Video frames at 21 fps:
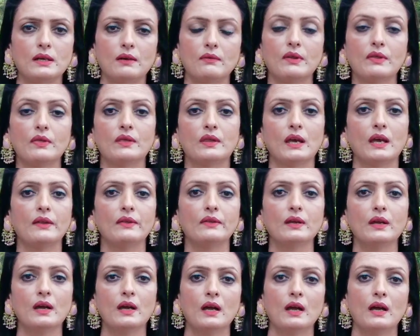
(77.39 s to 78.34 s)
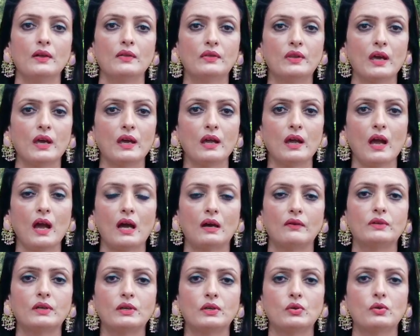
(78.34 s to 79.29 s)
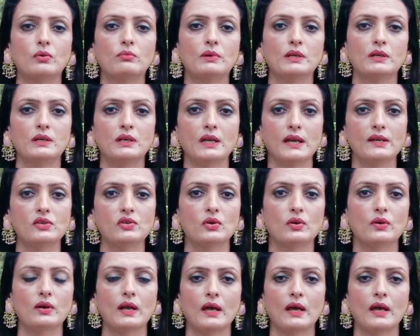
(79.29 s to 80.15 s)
Even then, they have the human nature